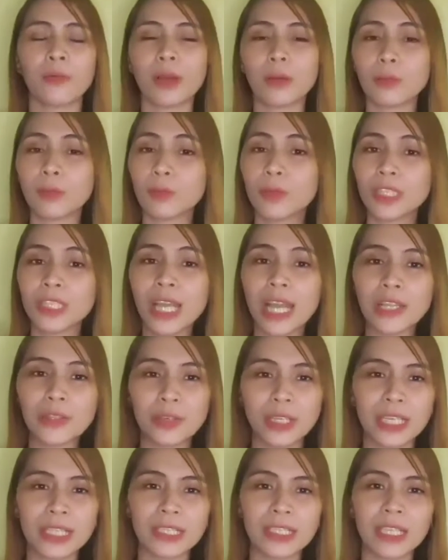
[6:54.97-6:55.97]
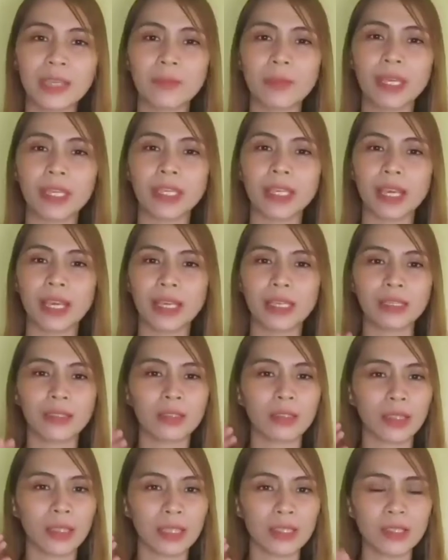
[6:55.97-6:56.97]
huwag mo masyadong isipin yan.
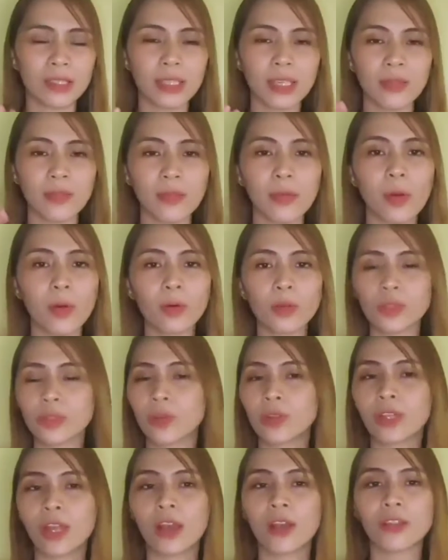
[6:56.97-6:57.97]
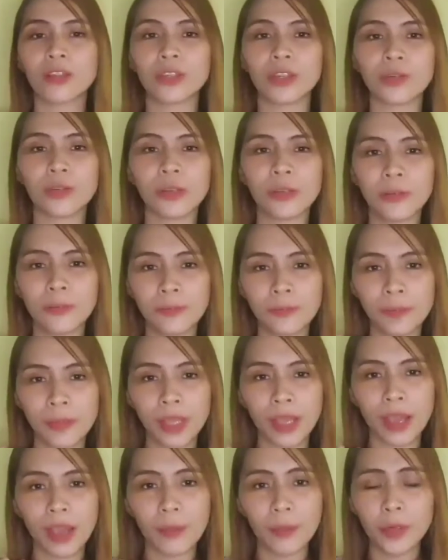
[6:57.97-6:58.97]
Instead, focus on other
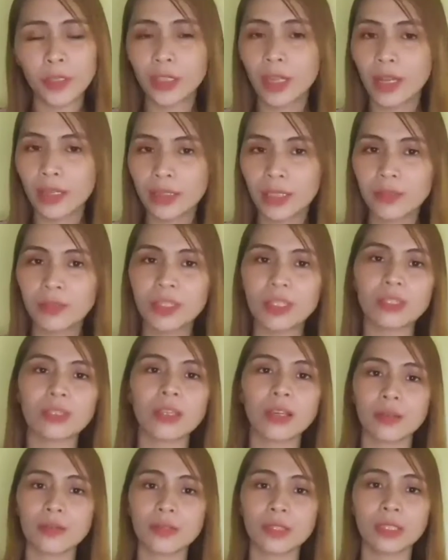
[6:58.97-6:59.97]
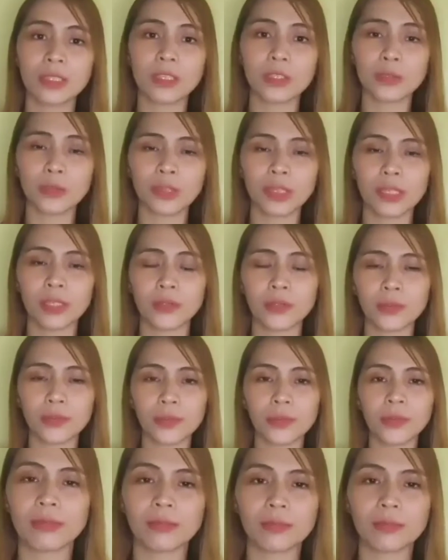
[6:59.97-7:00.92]
productive stops that you can do.